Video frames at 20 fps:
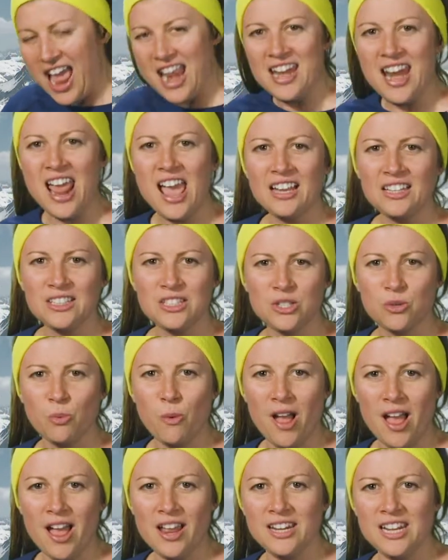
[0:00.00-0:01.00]
Next
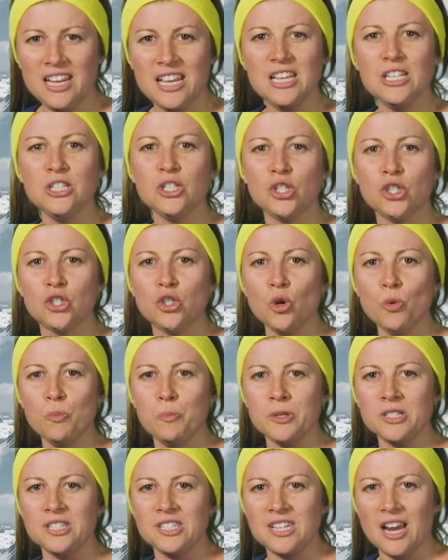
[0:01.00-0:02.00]
one is
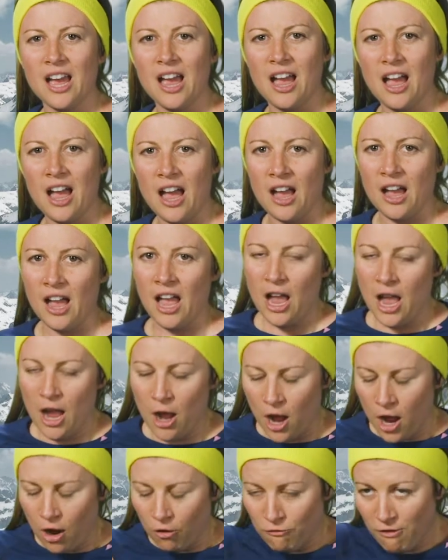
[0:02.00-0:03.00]
superstar.
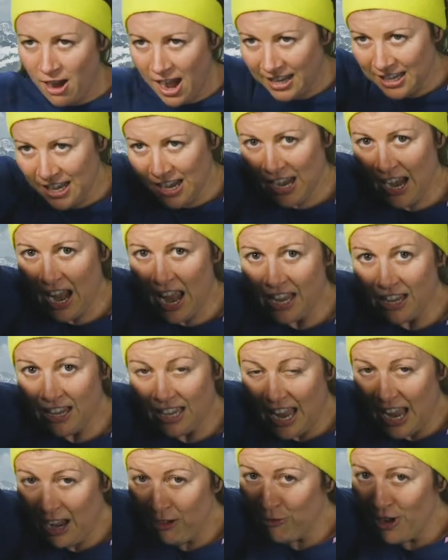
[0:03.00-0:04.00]
Ready?
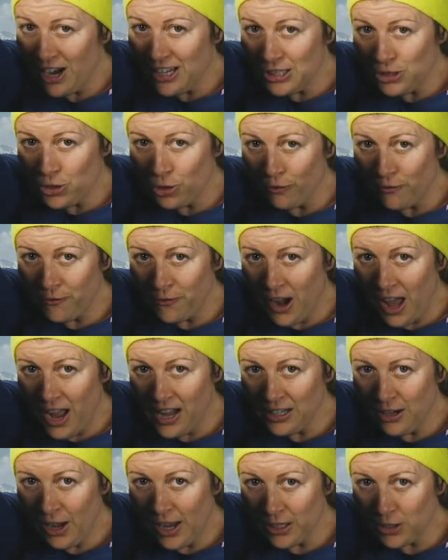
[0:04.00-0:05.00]
Get ready to fly
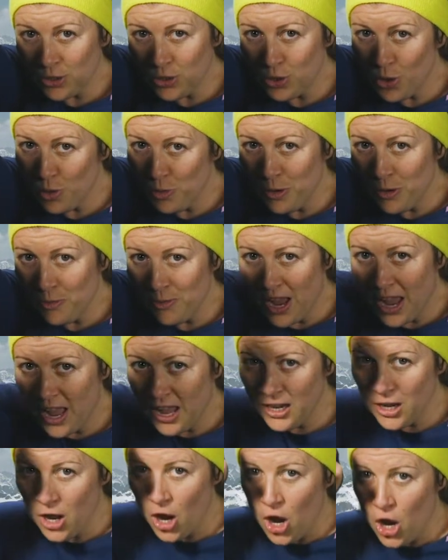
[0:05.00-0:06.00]
like
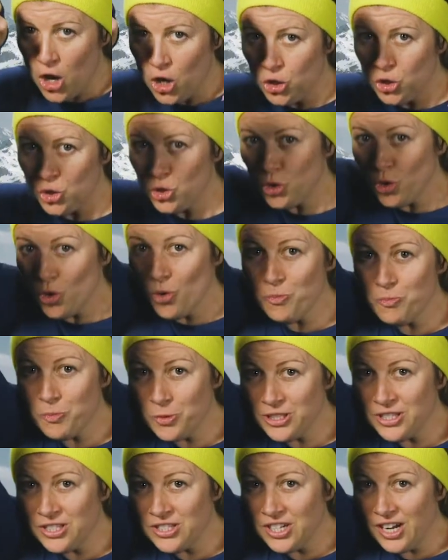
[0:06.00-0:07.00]
Superman.
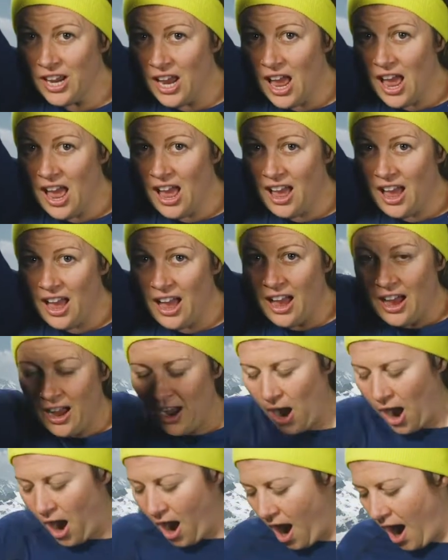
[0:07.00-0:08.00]
Superstar!
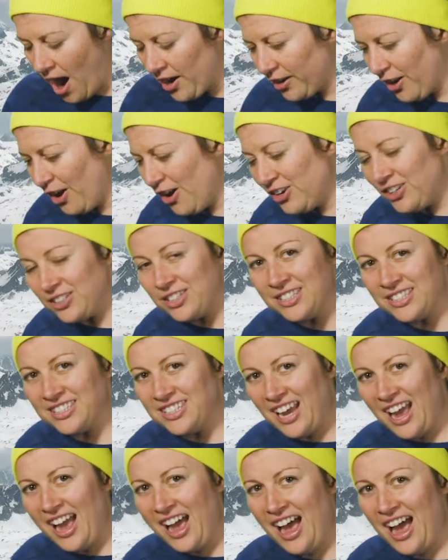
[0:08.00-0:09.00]

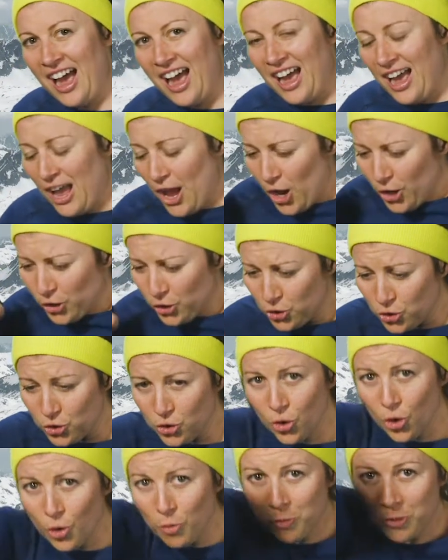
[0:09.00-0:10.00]
Rockstar!
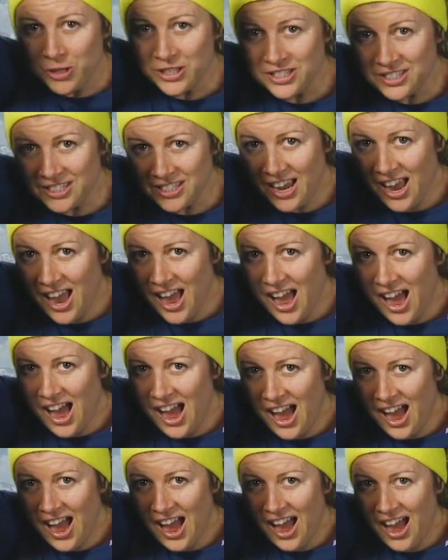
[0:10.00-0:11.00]

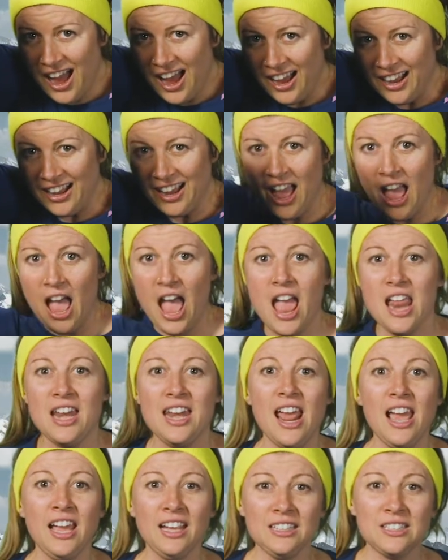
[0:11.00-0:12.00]
Superstar!
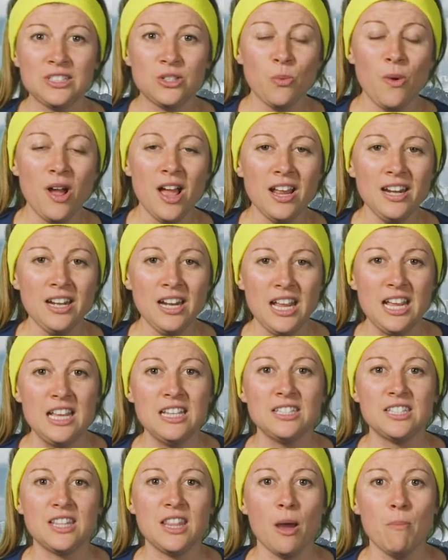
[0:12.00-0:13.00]
Next one
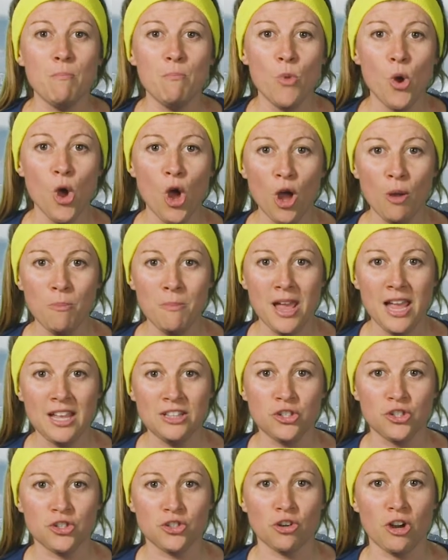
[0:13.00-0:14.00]
is the
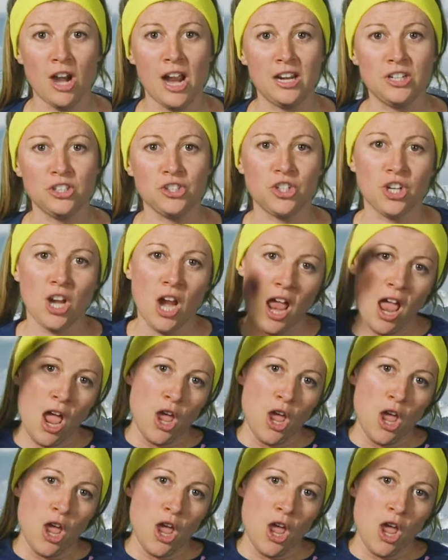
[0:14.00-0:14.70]
mermaid stretch.